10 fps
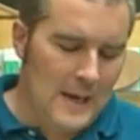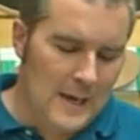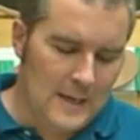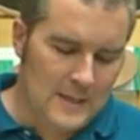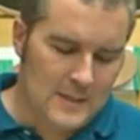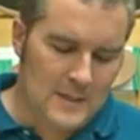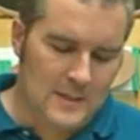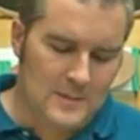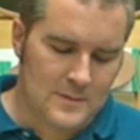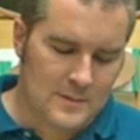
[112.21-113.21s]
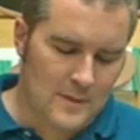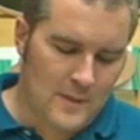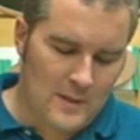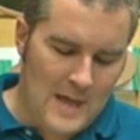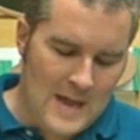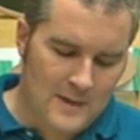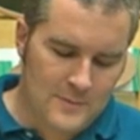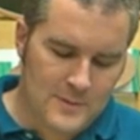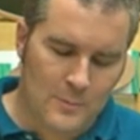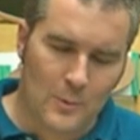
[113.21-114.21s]
And it is the lack
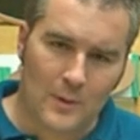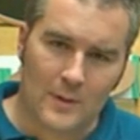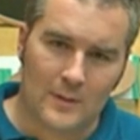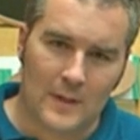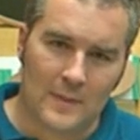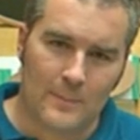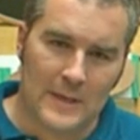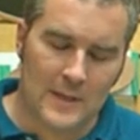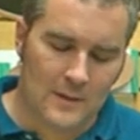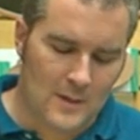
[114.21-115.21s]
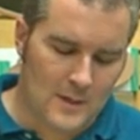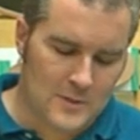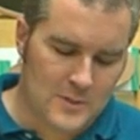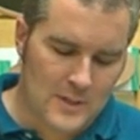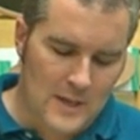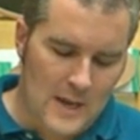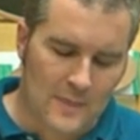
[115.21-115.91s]
of support in the medial arch